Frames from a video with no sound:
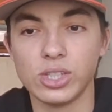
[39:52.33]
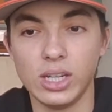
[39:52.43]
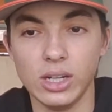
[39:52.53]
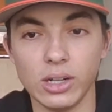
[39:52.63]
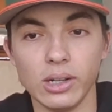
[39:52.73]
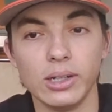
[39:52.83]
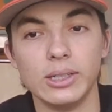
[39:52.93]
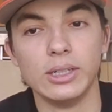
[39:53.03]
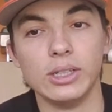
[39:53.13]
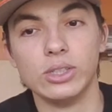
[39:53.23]
here.
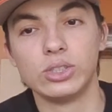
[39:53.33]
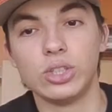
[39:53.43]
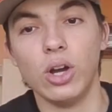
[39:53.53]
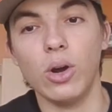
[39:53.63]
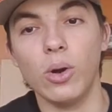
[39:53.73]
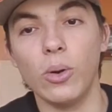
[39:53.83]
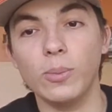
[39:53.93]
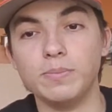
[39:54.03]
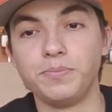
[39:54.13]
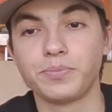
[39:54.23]
So
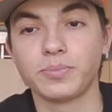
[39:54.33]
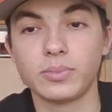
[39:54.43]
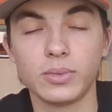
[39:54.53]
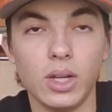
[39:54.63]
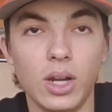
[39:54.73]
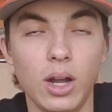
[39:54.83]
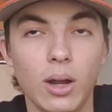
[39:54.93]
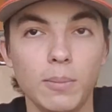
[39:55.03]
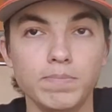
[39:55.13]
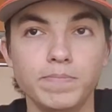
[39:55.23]

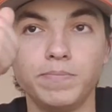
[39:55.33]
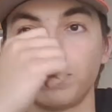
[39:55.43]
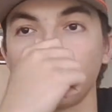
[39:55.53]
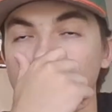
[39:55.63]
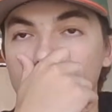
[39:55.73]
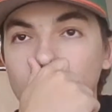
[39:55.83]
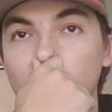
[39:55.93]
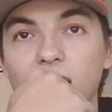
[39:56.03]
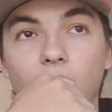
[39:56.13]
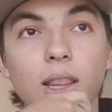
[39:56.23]
a
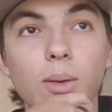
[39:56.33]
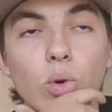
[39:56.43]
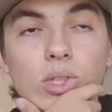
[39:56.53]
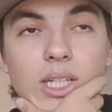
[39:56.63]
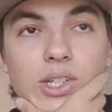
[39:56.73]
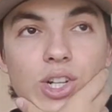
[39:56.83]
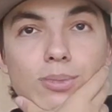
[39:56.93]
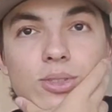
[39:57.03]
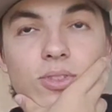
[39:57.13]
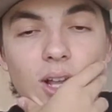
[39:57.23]
lot of them will take
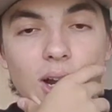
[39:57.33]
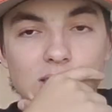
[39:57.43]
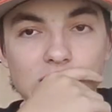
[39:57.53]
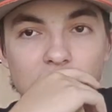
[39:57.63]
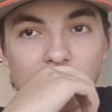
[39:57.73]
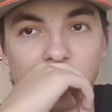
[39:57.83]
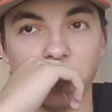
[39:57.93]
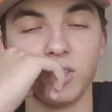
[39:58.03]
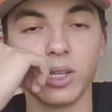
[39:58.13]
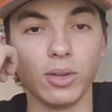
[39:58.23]
jumps in velocity. That's going
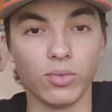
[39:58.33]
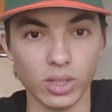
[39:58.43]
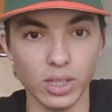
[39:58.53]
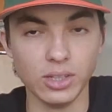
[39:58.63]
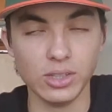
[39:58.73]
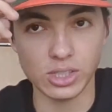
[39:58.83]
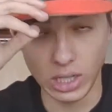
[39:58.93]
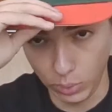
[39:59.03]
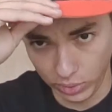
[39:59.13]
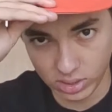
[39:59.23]
to be something really good to
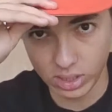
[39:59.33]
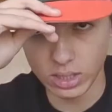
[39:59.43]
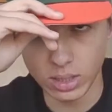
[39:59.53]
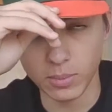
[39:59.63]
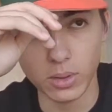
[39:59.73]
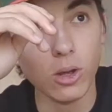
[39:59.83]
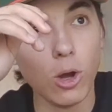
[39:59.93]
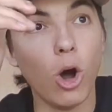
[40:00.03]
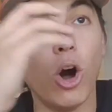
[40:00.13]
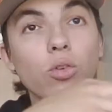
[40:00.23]
see. We've seen them
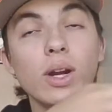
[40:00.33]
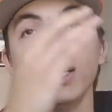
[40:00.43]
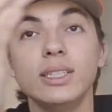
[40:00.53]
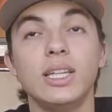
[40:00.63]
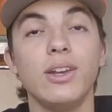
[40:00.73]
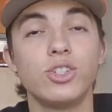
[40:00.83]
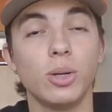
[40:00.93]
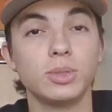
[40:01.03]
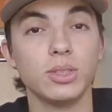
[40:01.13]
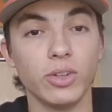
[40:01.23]
already take
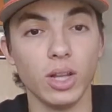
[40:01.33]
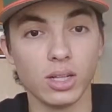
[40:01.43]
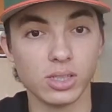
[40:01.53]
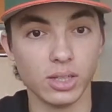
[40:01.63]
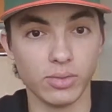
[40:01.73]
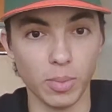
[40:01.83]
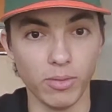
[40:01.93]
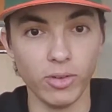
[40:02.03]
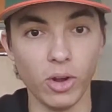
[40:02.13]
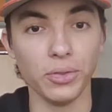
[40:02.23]
jumps in velocity from the
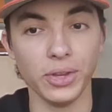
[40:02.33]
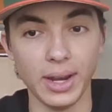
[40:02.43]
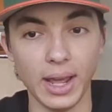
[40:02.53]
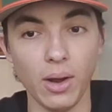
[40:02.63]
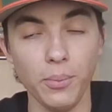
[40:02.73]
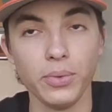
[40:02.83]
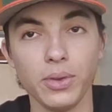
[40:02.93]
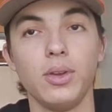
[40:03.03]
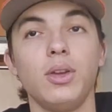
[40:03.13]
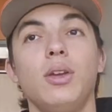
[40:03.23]
fall to now,
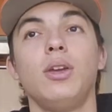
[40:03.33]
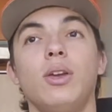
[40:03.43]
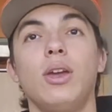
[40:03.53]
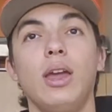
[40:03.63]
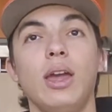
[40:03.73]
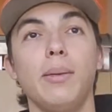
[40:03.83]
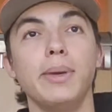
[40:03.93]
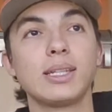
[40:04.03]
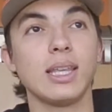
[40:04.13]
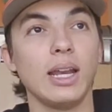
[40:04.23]
and
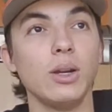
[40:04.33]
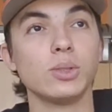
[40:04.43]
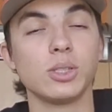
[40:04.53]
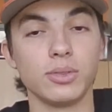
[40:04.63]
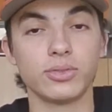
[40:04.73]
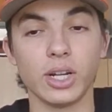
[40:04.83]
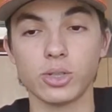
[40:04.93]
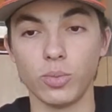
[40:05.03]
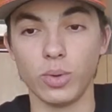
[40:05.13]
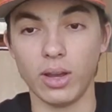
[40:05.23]
mix that in with some of the freshmen we